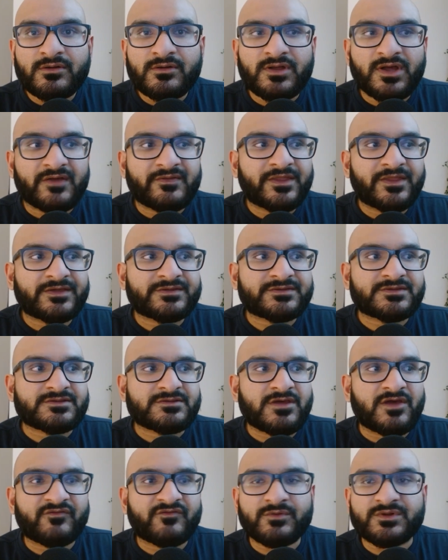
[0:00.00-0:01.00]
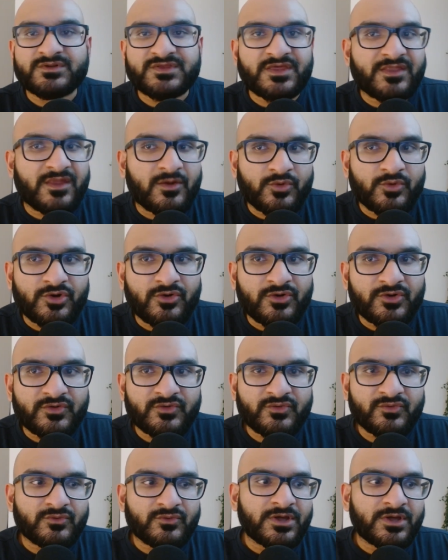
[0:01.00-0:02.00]
unless governments say that we're going
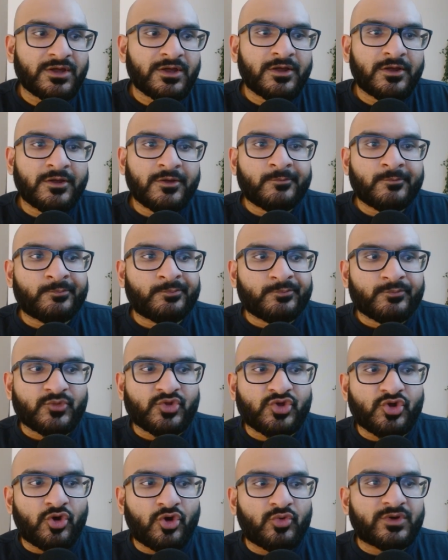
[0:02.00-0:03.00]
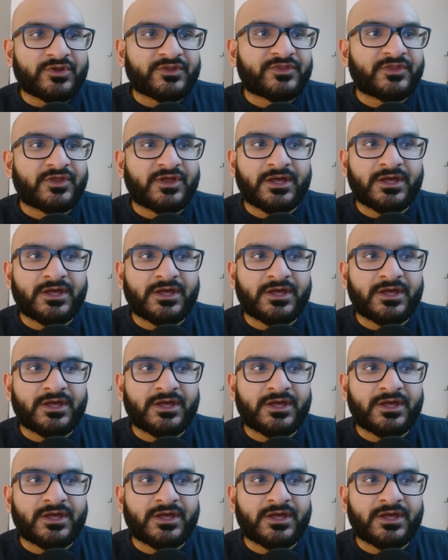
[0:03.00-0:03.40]
to go with